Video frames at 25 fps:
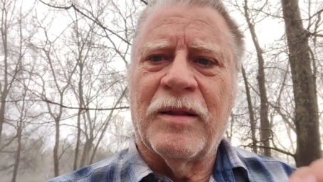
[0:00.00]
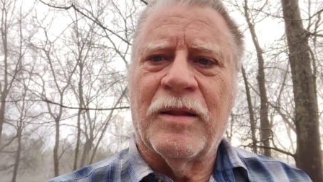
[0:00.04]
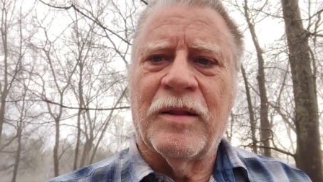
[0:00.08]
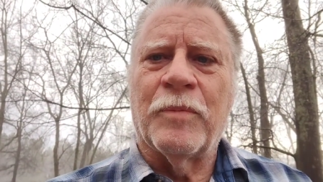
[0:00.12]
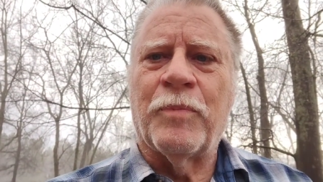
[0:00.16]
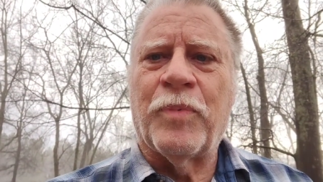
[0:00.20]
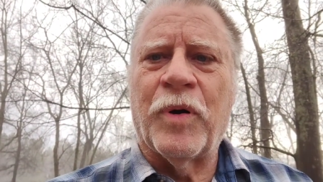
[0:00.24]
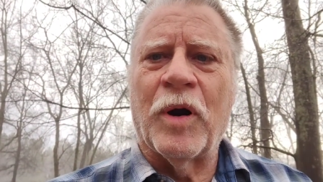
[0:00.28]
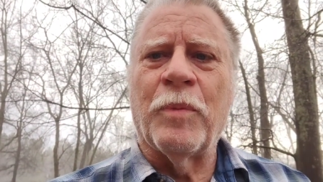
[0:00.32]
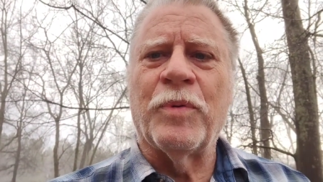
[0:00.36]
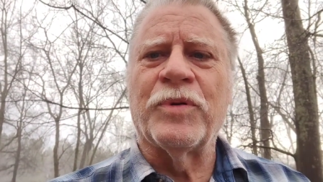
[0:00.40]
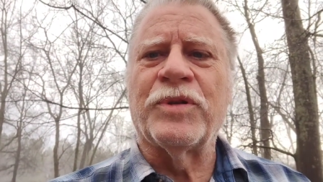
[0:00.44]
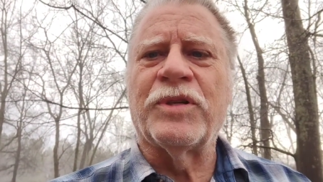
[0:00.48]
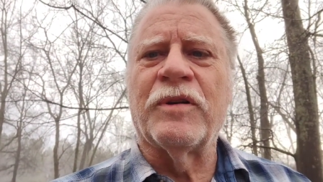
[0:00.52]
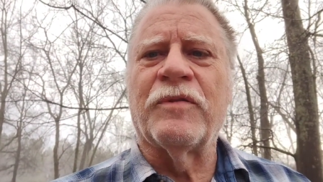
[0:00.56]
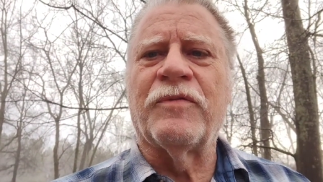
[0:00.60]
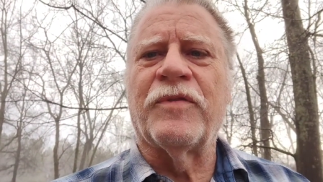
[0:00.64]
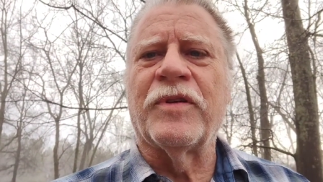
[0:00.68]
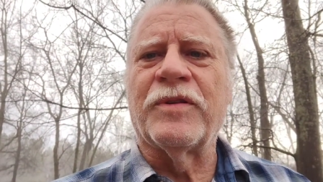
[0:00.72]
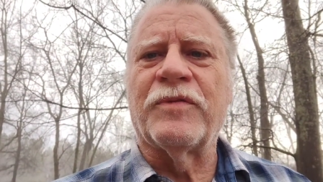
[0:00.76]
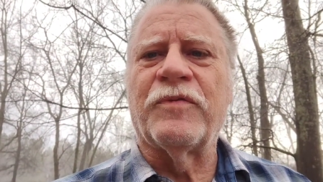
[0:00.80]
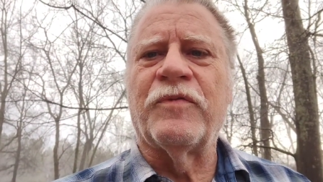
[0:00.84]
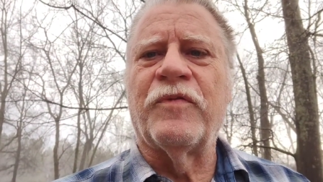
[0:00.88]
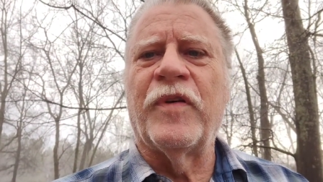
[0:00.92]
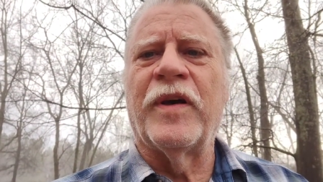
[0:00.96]
the purpose of
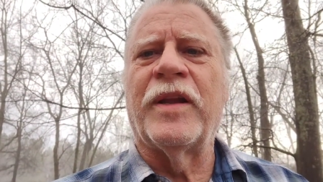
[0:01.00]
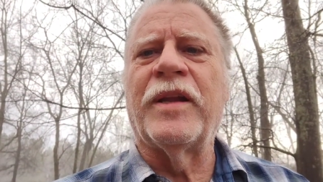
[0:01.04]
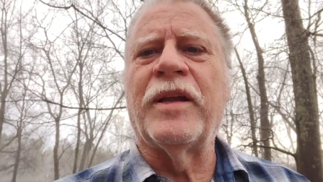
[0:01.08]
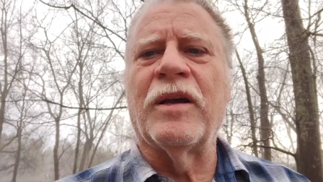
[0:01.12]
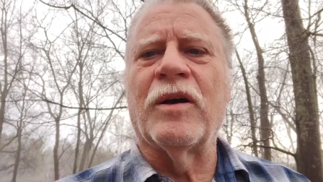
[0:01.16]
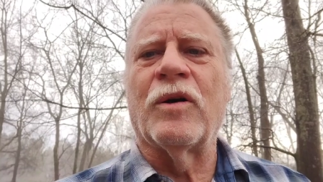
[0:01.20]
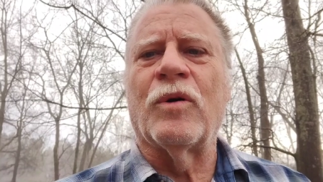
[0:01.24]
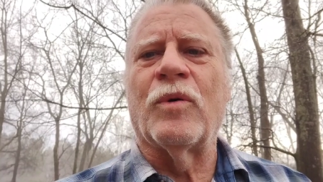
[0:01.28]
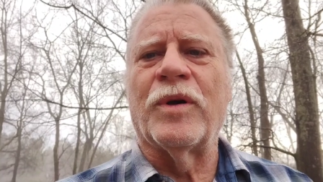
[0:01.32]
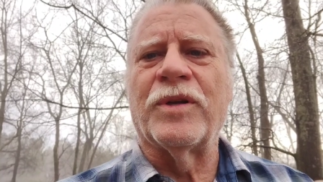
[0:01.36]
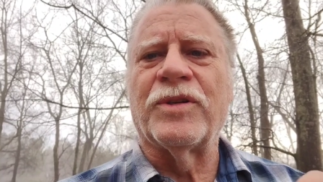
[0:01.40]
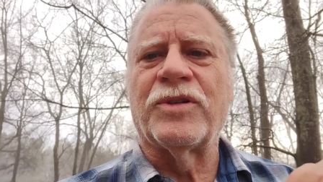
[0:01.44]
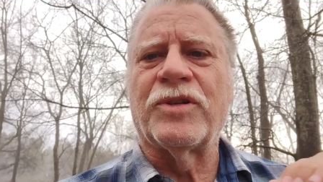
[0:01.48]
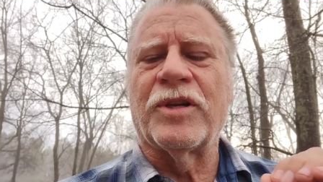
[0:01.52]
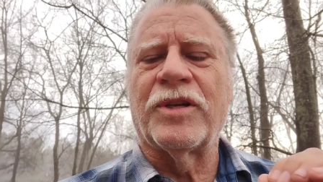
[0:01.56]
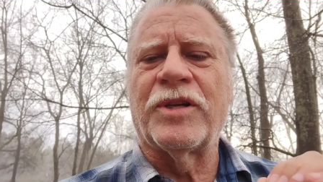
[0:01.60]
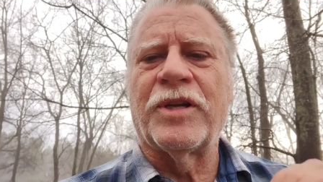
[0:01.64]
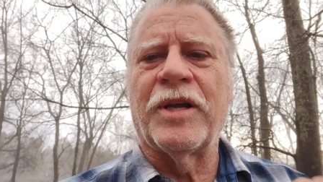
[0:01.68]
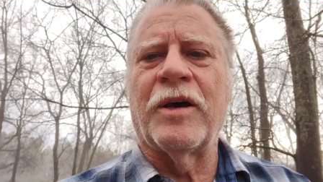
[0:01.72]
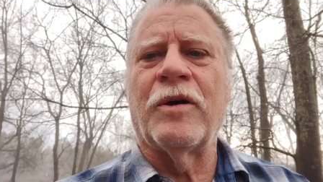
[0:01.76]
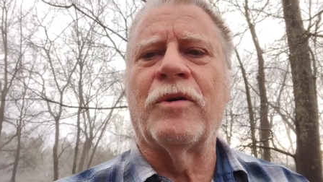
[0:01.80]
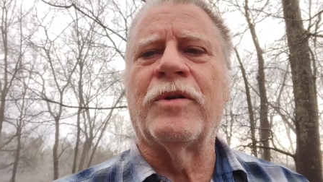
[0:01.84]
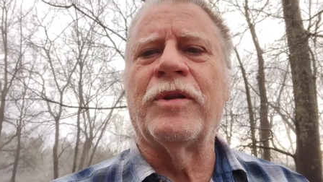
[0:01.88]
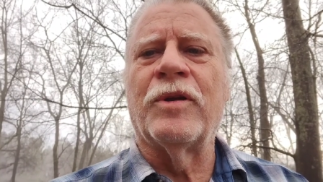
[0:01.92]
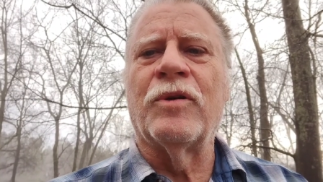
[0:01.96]
this video is to
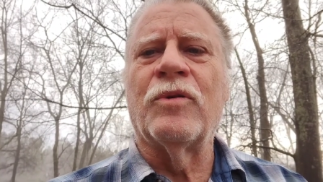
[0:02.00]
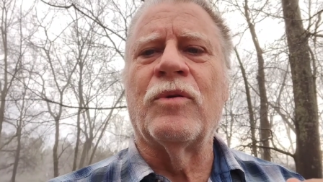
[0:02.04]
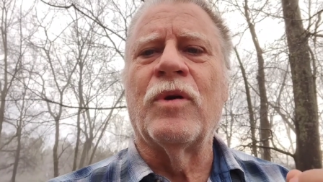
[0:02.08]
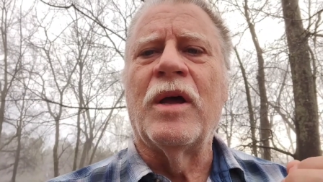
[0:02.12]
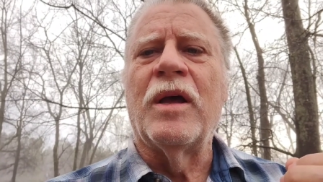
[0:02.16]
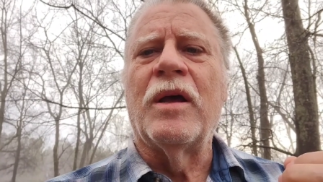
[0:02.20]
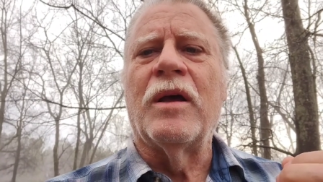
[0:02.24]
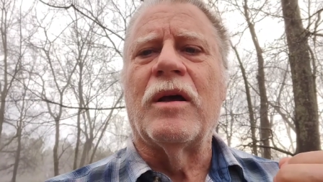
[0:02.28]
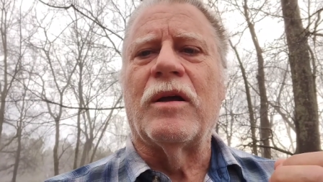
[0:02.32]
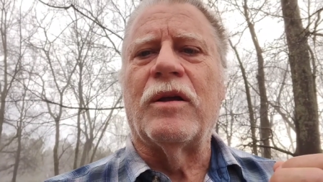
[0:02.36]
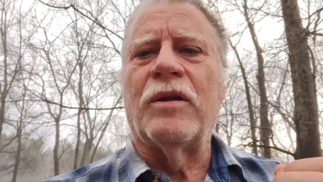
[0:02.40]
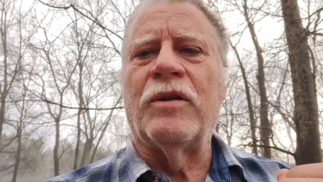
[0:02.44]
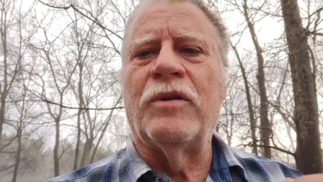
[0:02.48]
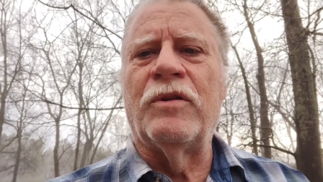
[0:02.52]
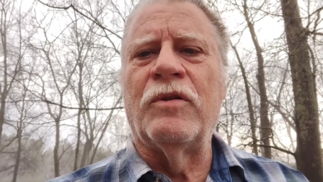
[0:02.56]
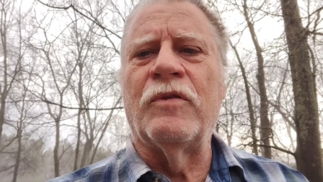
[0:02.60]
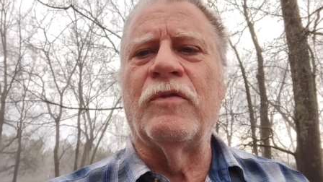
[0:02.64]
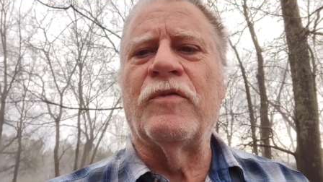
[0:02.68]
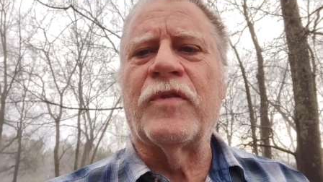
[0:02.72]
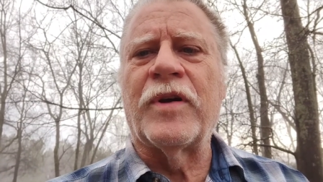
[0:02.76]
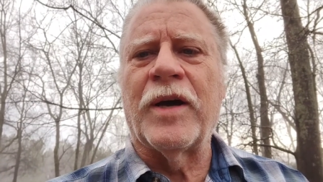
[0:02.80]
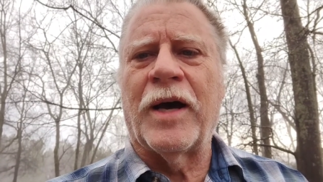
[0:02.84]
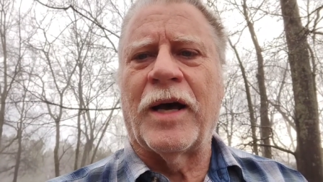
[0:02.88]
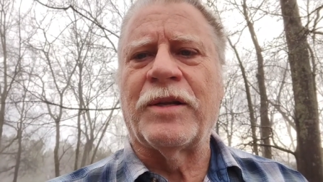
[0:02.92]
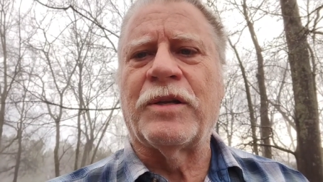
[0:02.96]
tell you
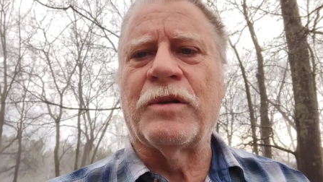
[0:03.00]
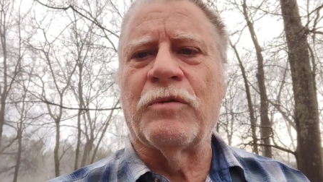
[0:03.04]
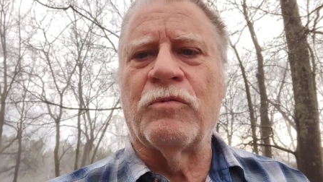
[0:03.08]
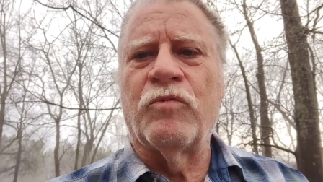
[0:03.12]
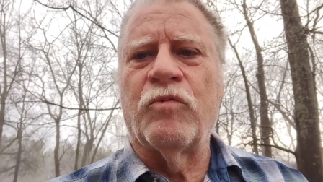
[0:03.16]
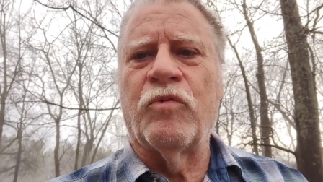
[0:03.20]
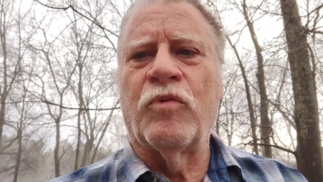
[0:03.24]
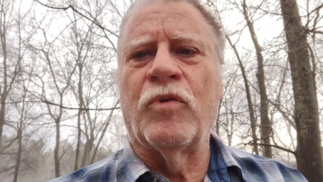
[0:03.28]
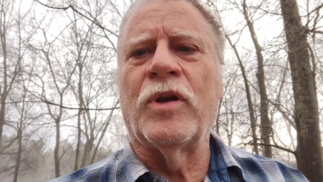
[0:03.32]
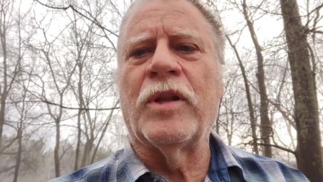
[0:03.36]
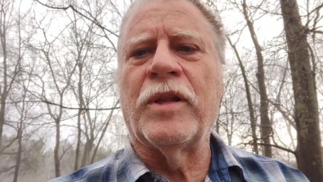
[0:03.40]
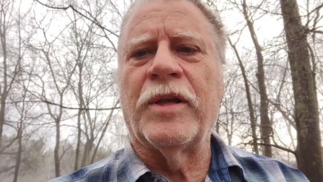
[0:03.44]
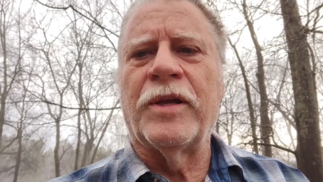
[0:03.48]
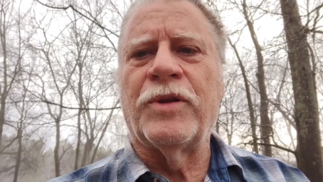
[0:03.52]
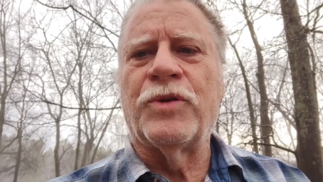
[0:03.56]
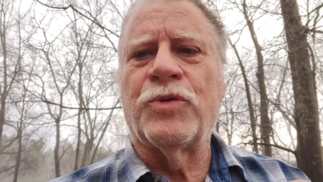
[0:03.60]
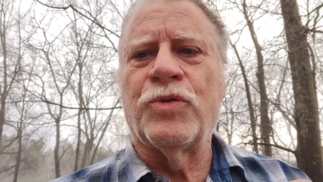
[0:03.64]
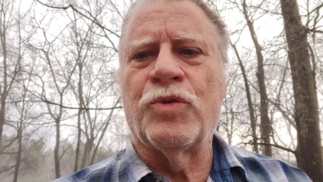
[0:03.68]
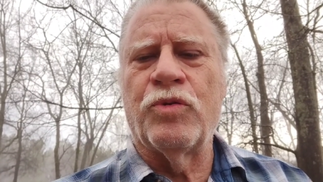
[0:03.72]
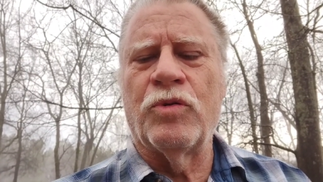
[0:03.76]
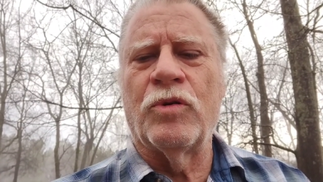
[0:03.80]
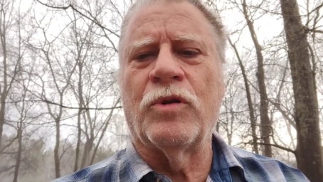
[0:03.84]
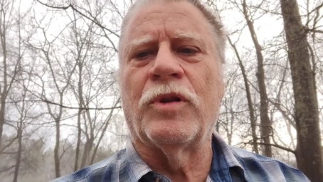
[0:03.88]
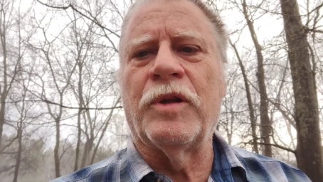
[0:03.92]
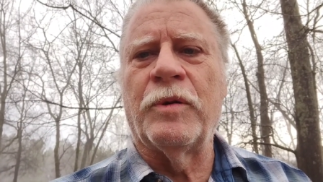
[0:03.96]
you've got to really
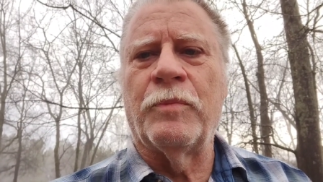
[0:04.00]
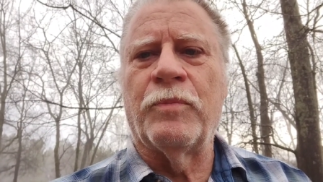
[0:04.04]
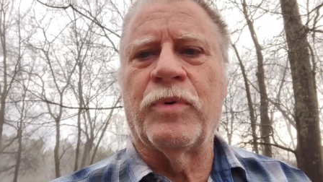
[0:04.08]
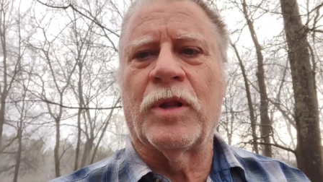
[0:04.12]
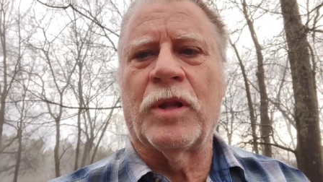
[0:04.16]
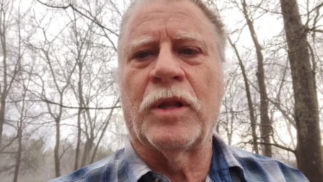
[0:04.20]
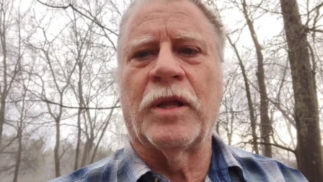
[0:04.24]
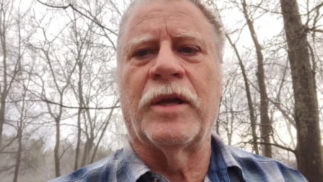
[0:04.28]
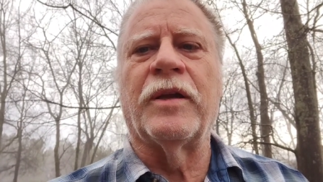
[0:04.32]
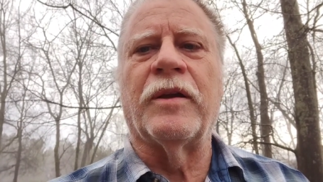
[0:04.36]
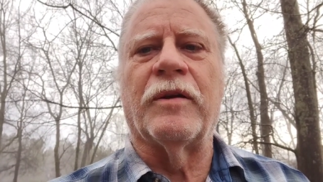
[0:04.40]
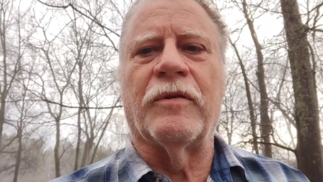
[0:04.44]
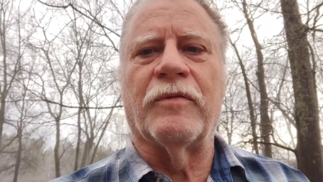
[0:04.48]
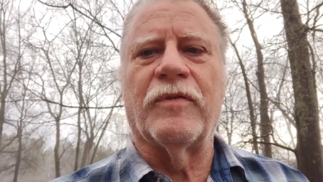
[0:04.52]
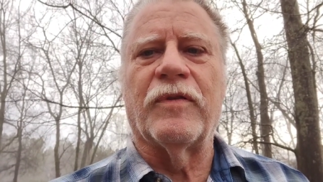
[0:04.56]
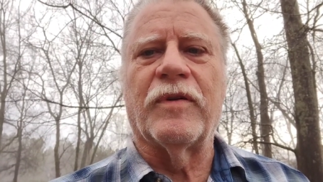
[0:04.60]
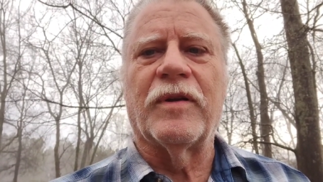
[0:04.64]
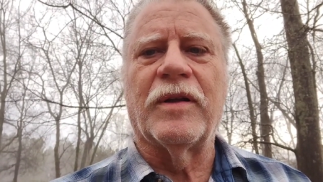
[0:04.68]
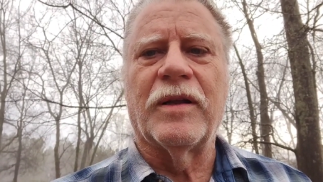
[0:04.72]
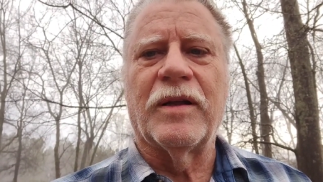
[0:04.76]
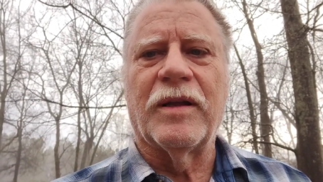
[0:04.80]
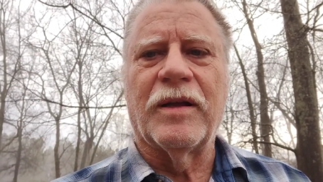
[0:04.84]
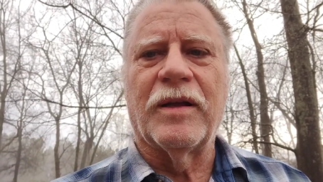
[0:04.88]
truly believe.